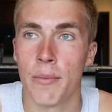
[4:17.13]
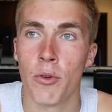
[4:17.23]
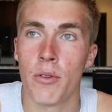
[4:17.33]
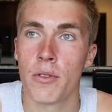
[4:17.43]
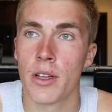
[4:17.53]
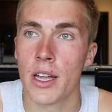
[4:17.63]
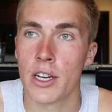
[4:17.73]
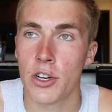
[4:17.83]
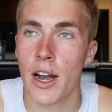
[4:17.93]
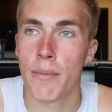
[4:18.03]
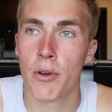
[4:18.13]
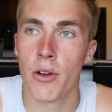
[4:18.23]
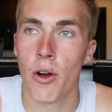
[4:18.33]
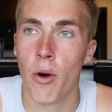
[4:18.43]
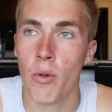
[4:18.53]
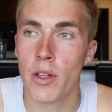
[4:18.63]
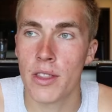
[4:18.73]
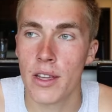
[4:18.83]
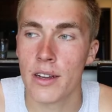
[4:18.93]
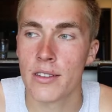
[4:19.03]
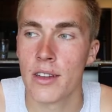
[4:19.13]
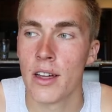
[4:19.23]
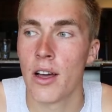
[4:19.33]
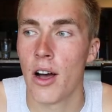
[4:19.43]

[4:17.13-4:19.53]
I'm gonna try to put only things